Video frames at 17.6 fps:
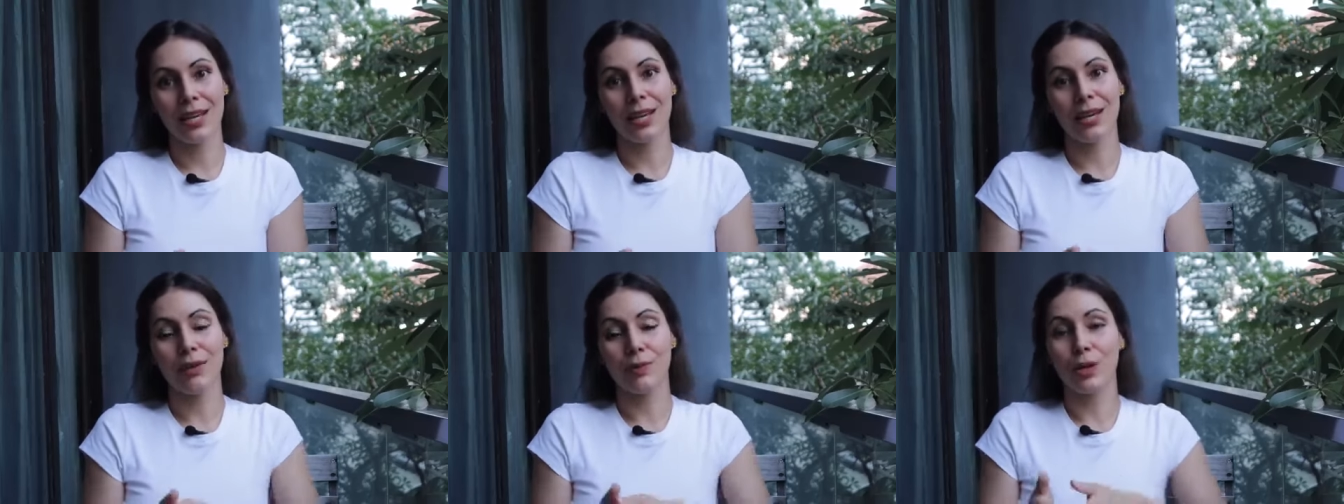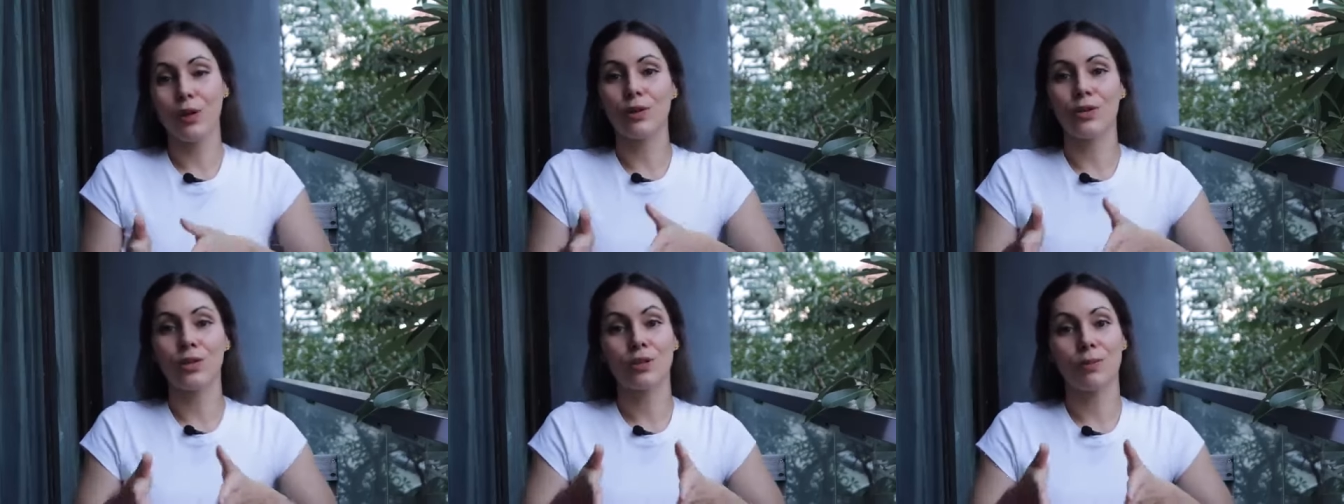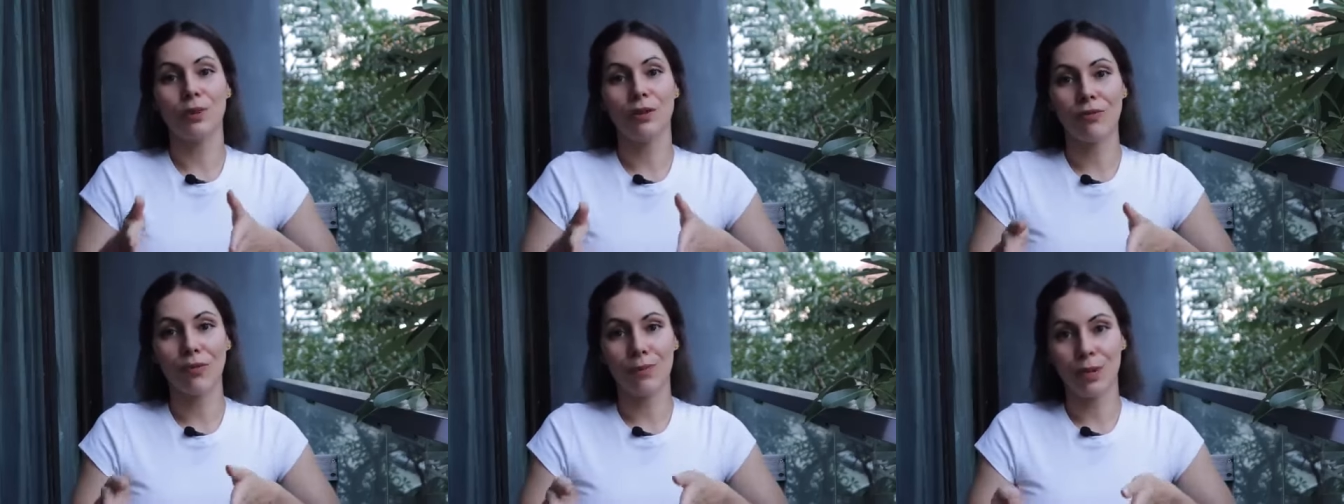They'll also
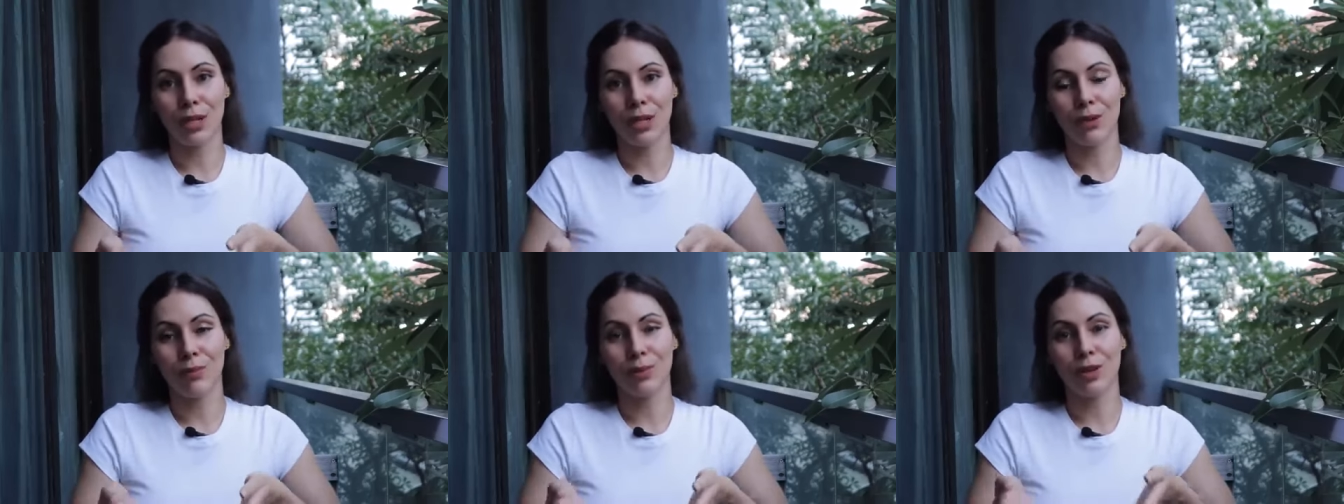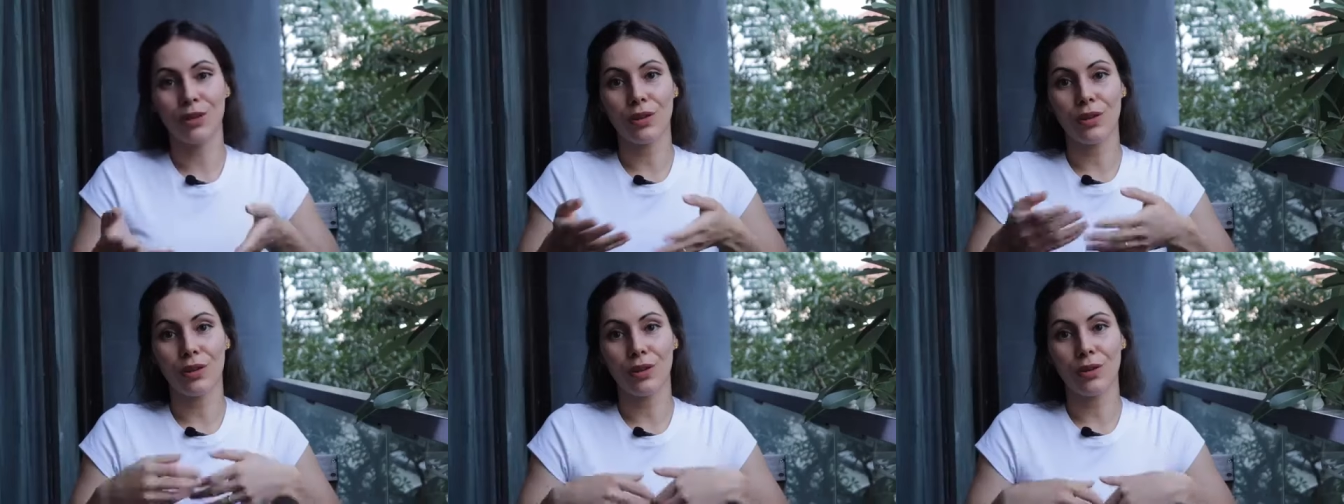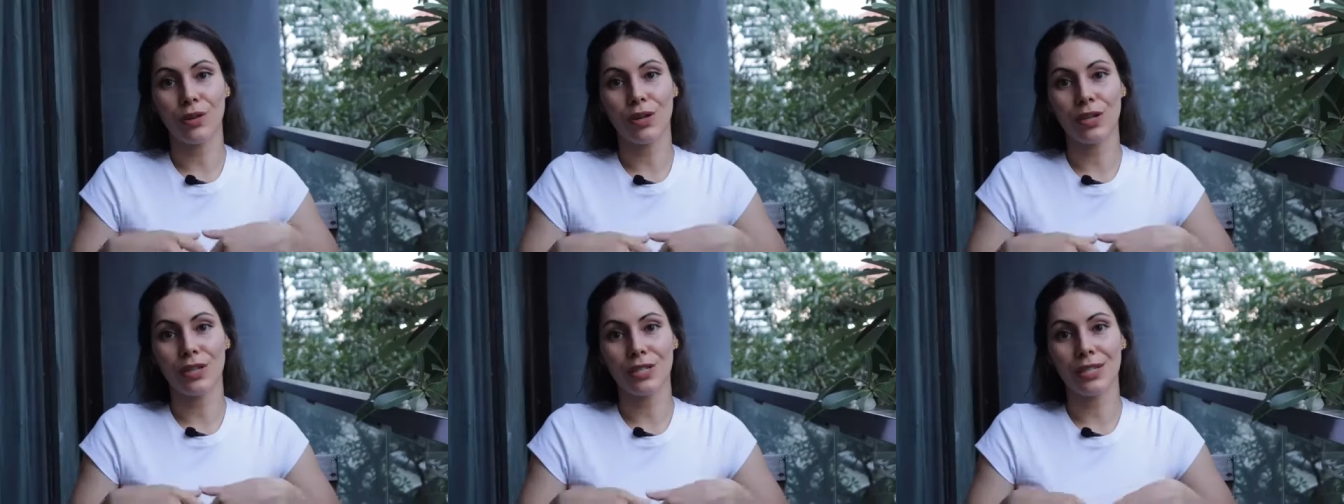be familiar with the gold
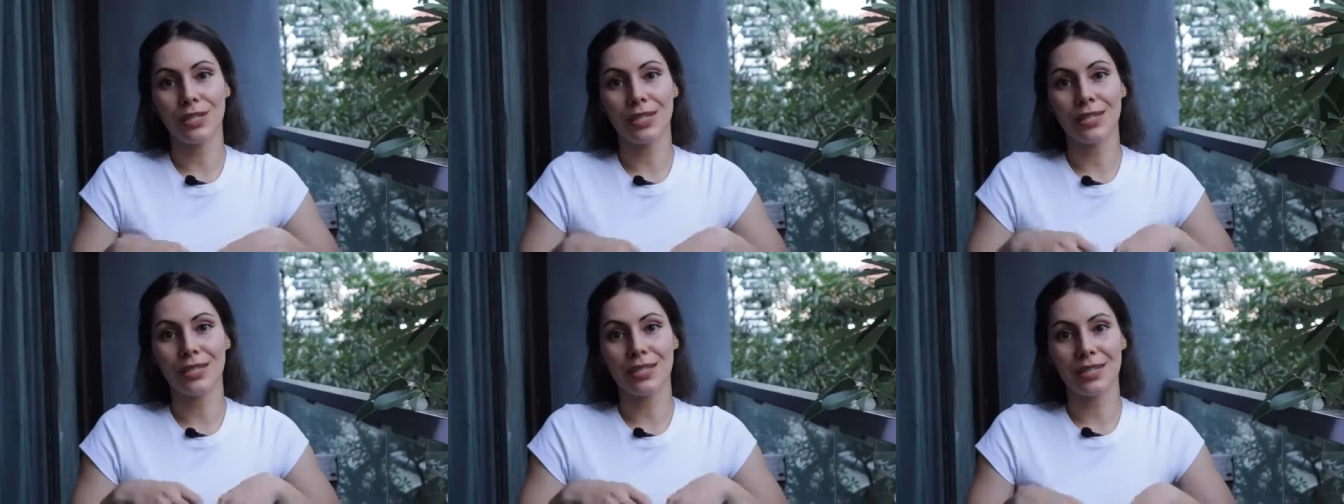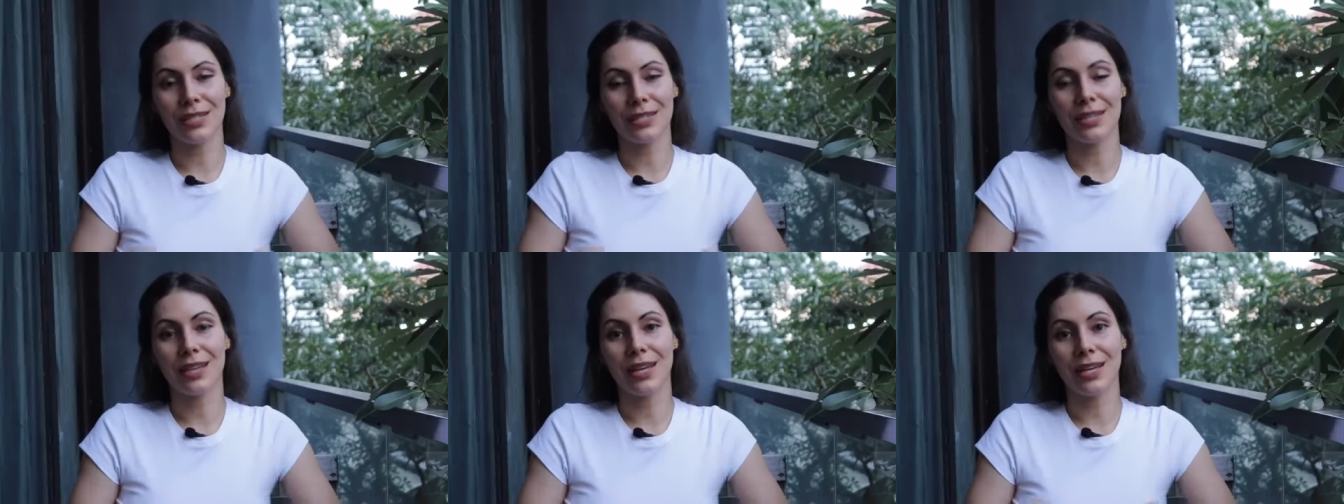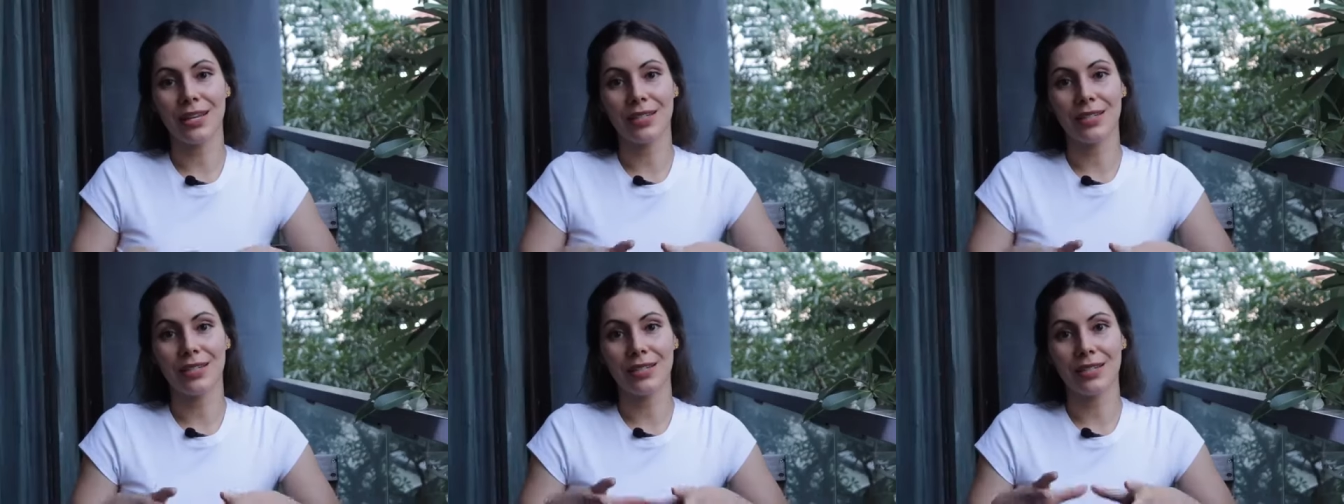content
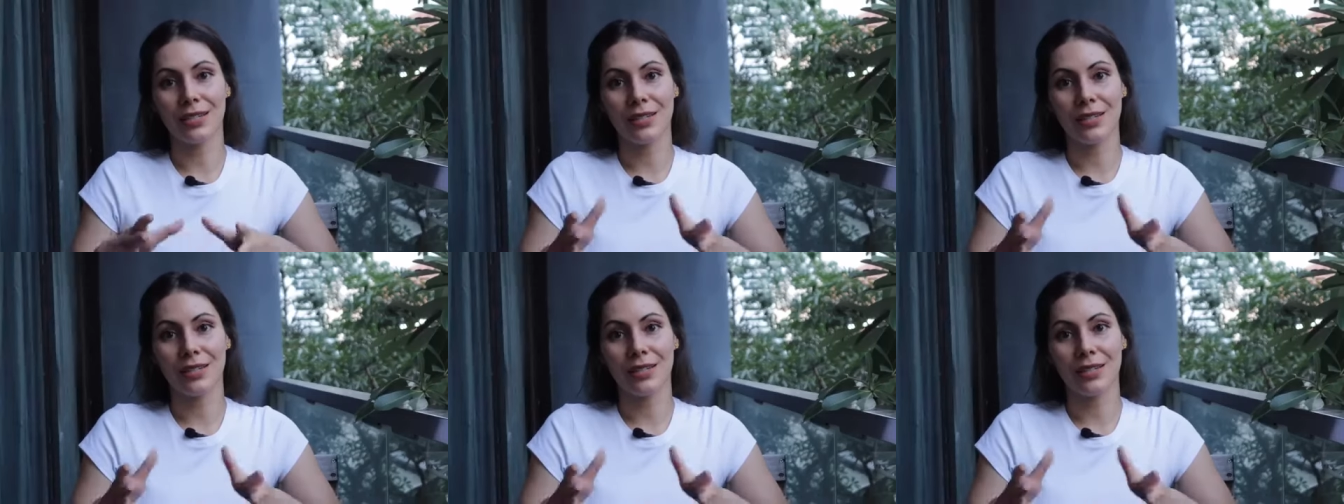inside